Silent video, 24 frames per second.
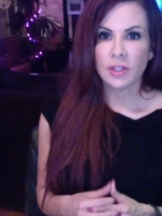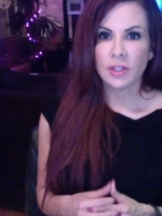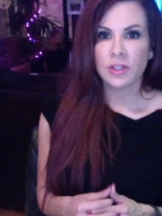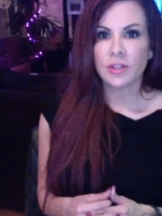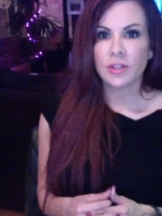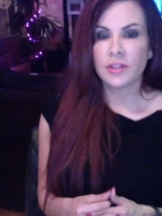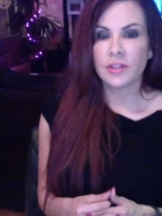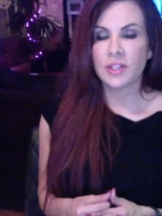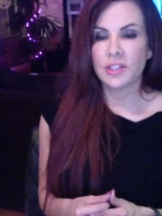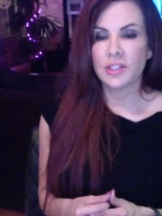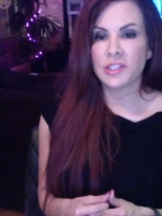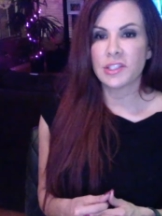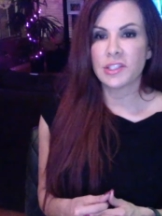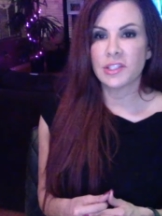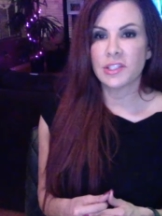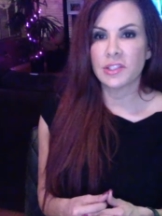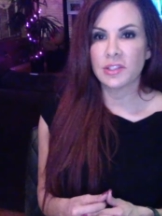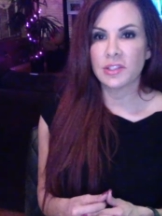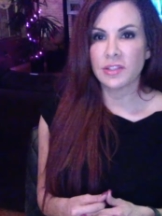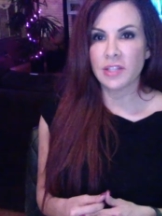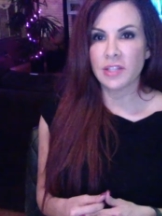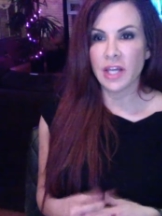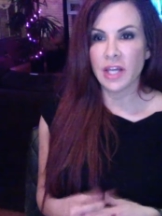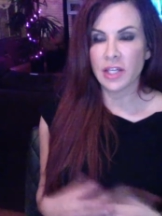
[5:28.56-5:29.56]
this
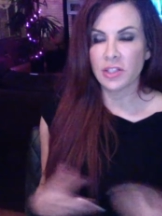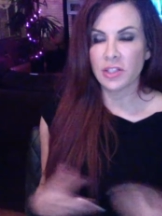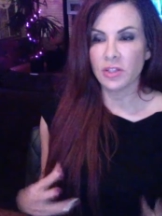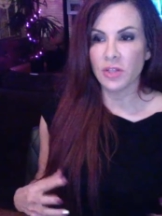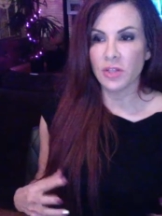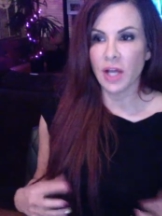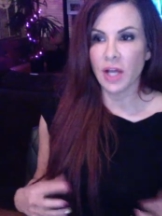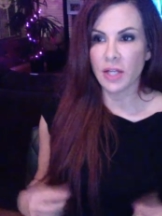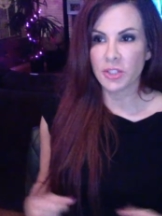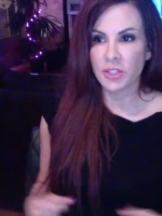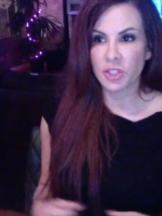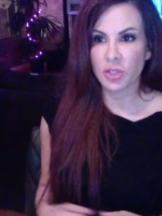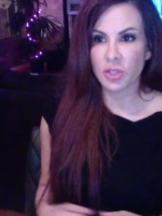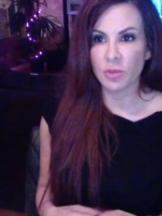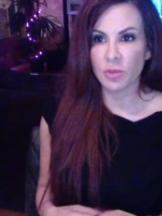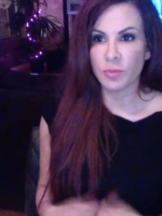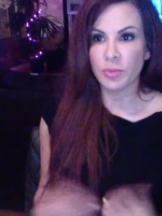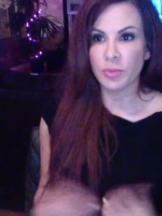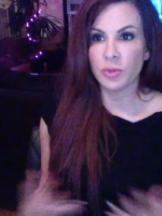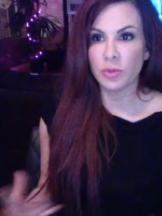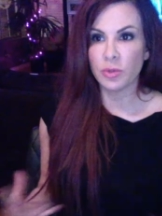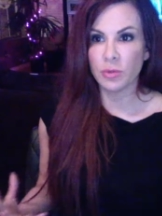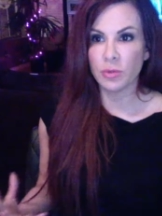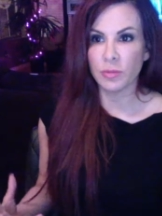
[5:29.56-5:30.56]
technological
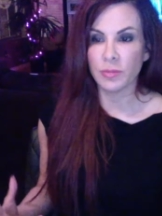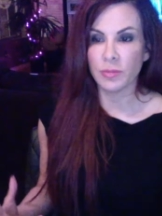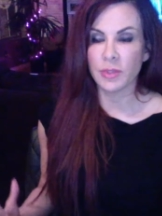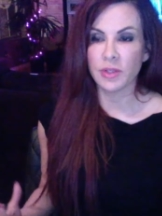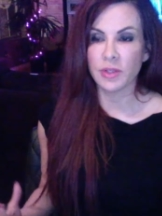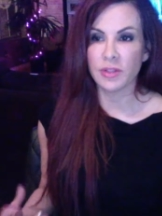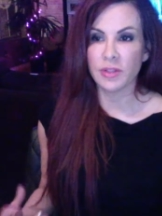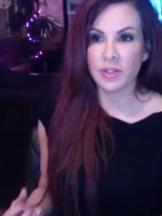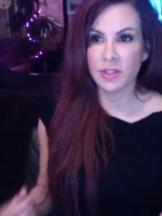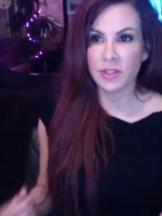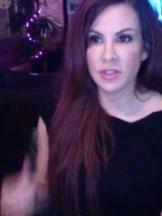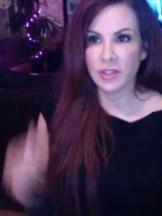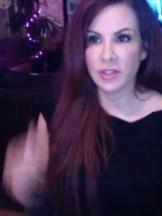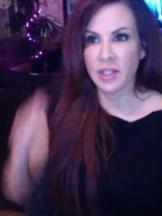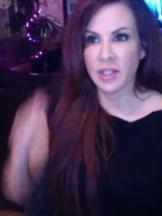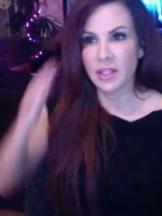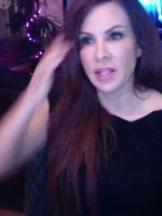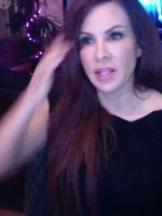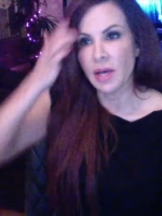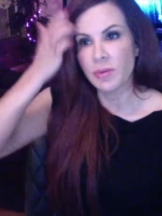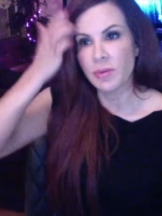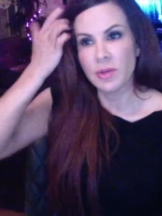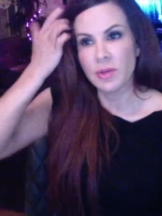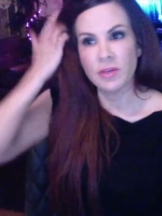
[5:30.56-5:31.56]
boom and
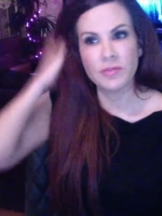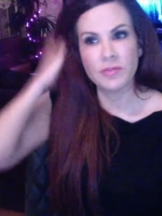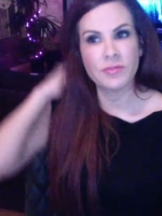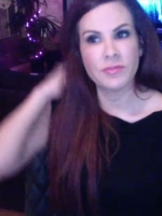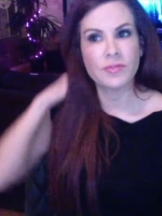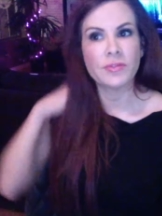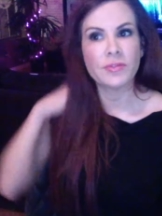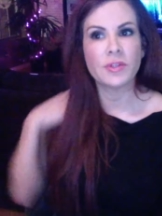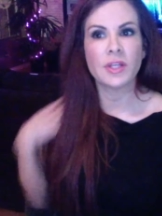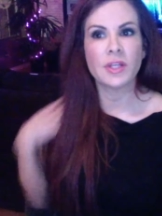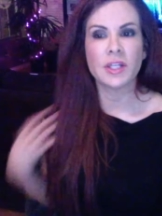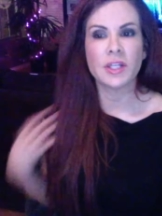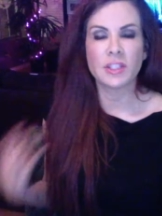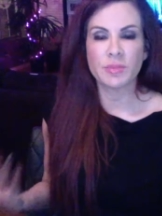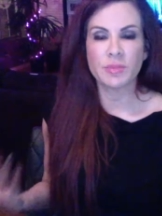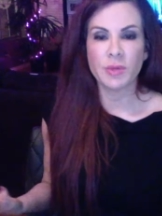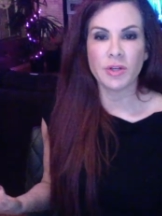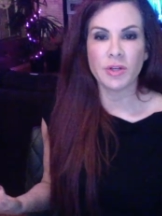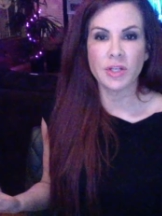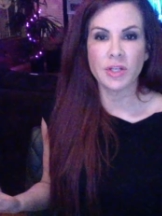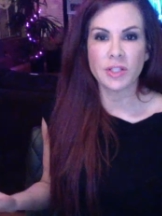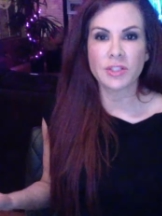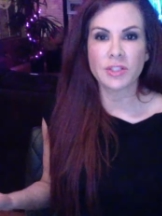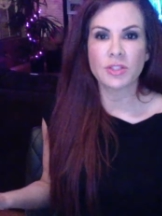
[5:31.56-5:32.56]
that we've
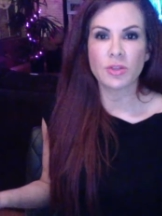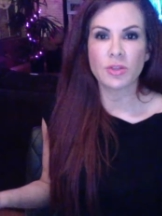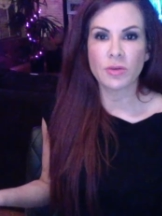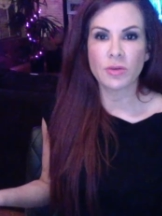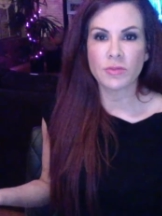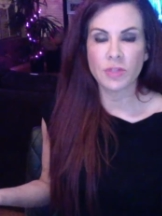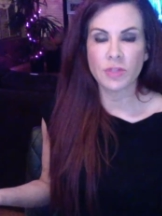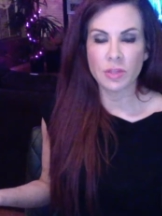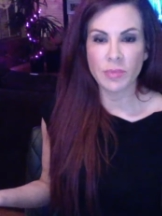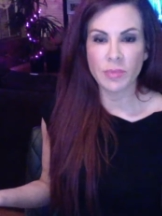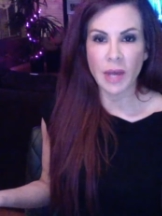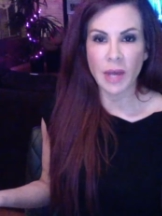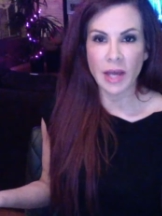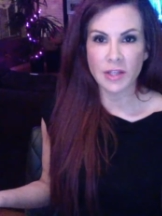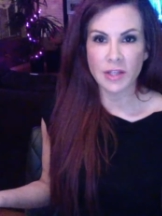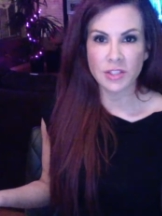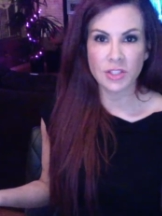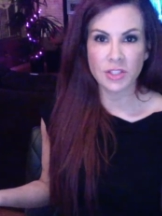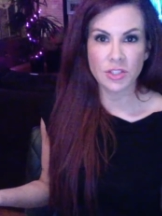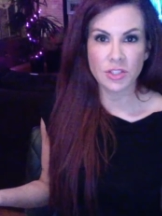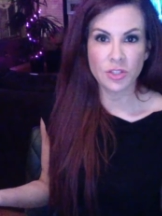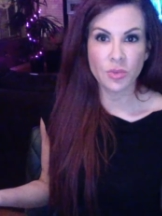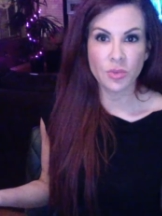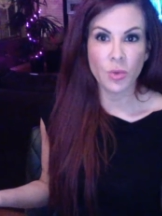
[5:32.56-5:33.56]
experienced over the
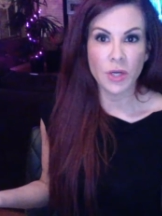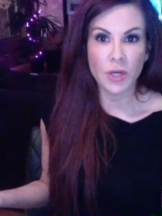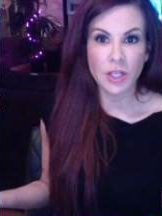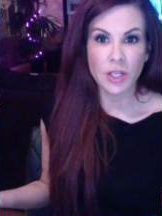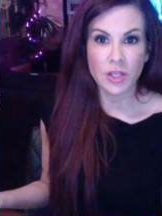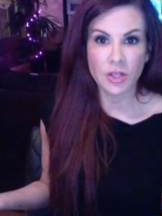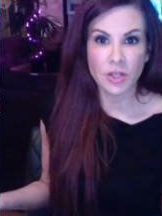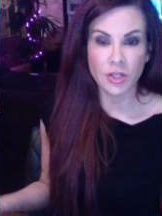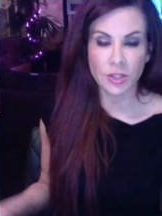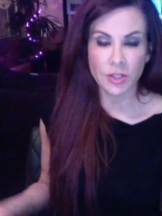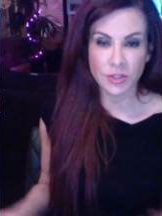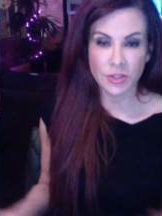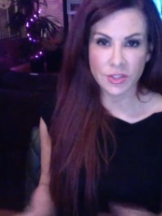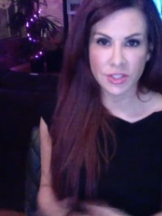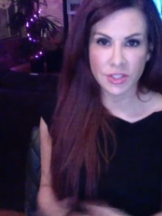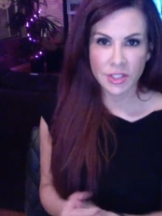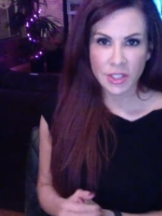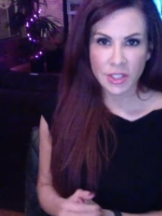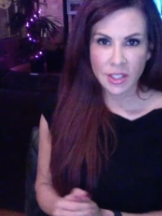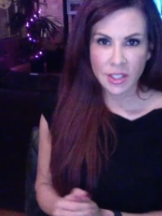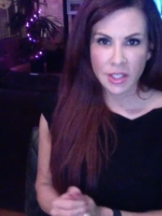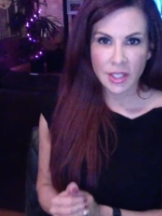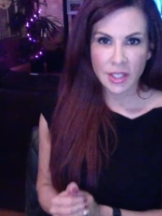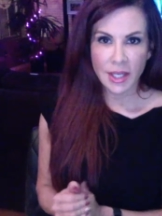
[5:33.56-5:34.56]
past 20 years.
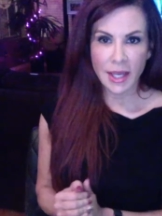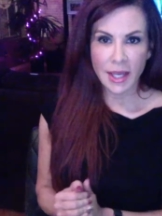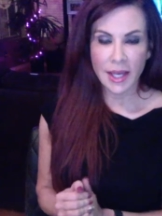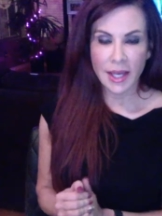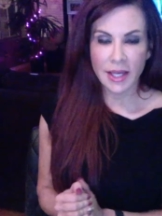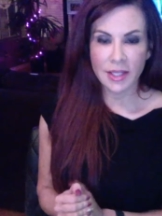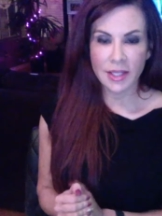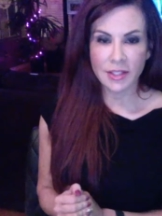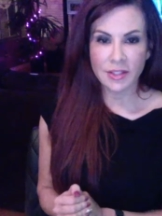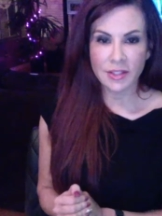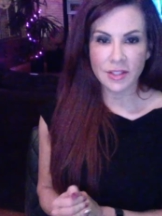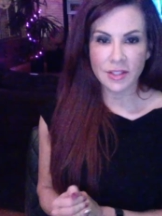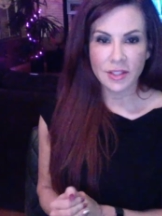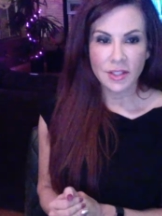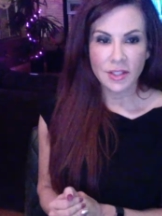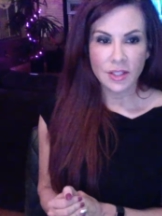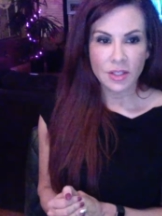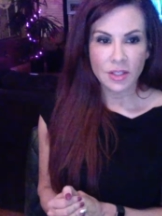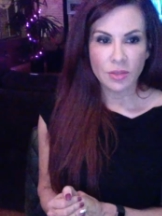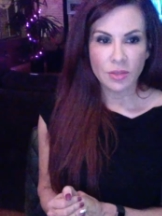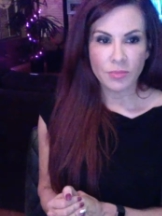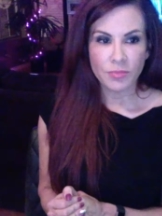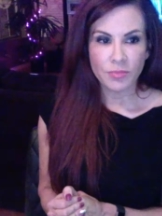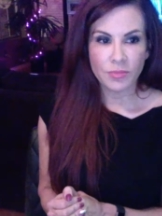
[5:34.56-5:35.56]
And
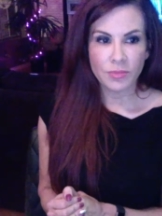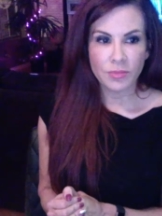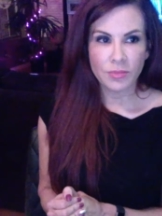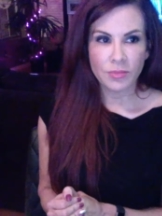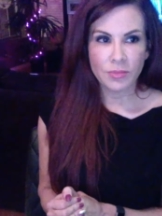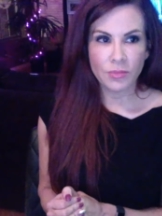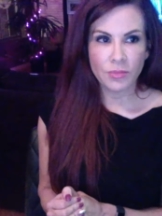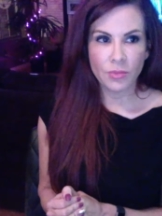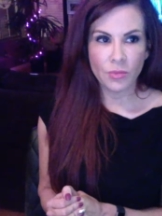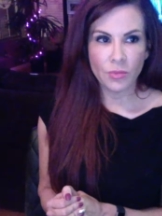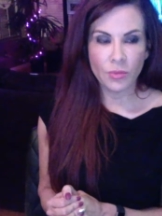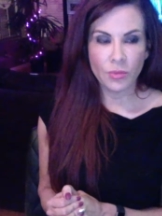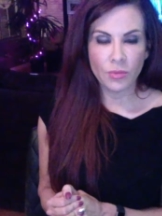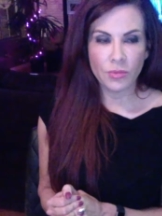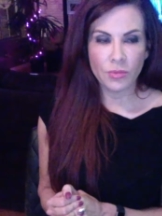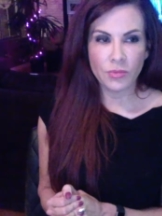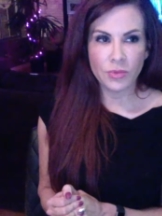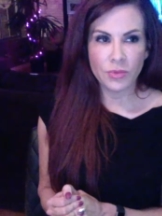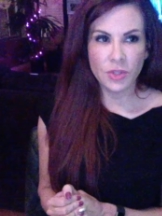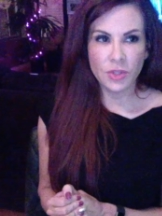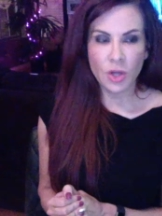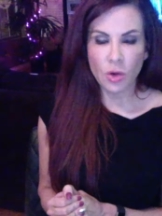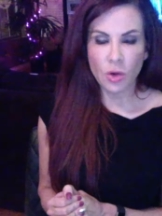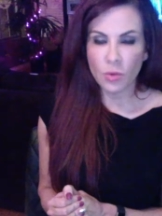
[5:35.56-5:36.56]

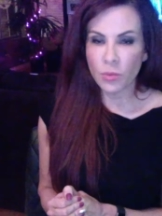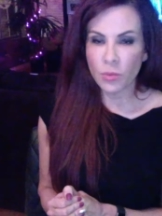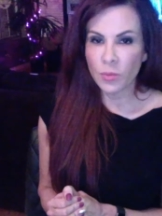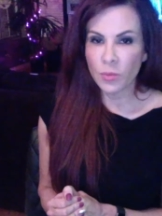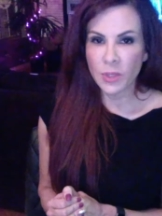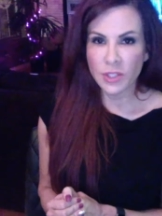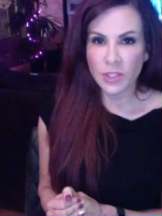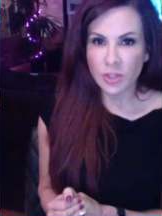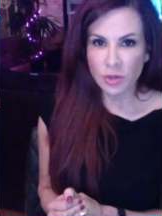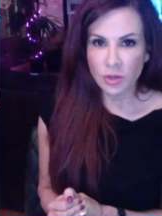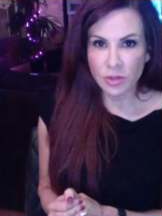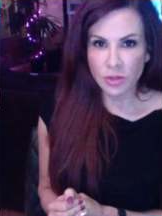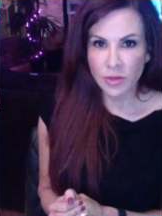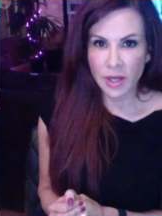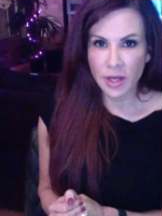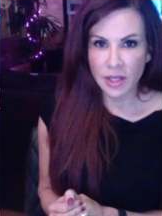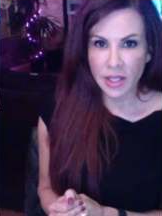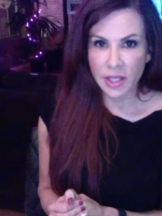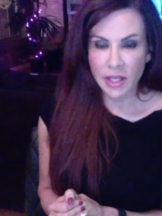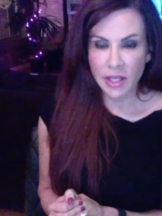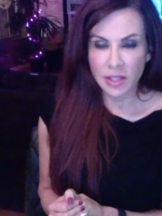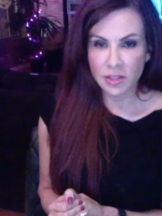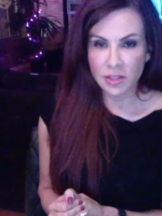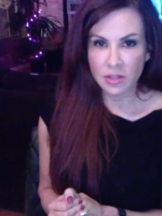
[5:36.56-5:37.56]
no, we don't know how to
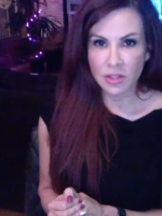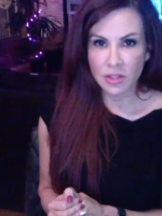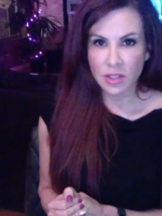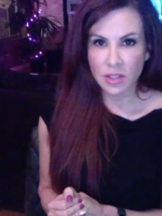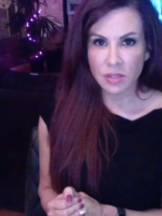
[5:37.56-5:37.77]
handle it,